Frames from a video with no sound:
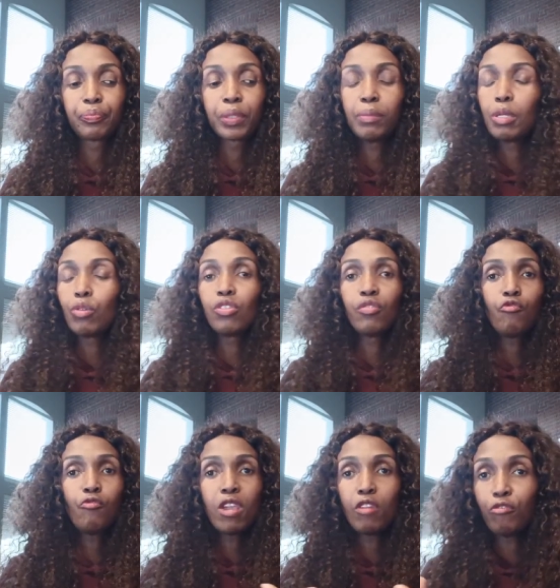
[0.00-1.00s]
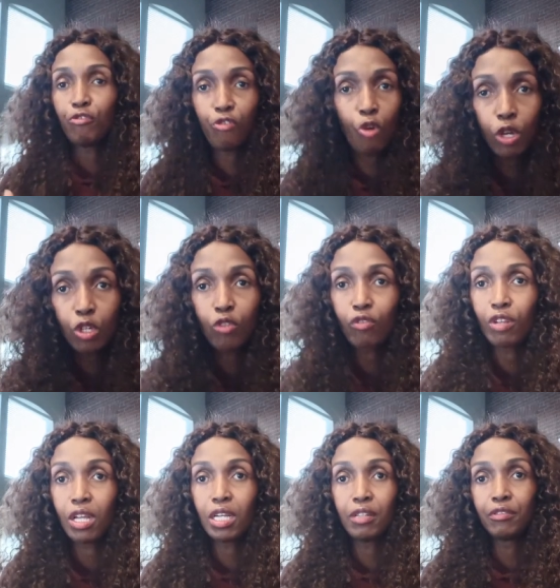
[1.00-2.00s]
Because if we are void of
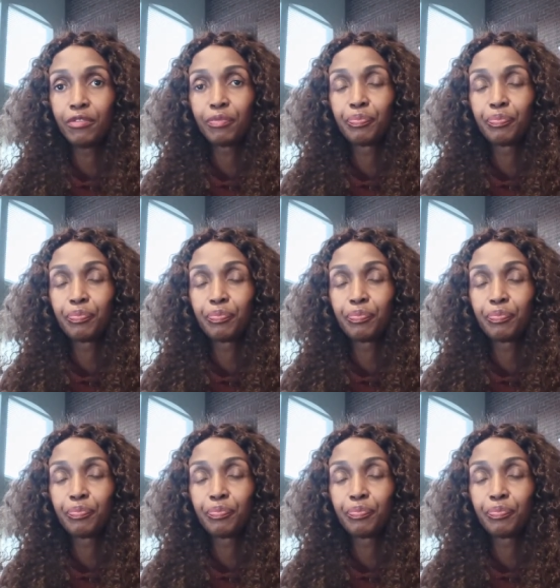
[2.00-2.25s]
love,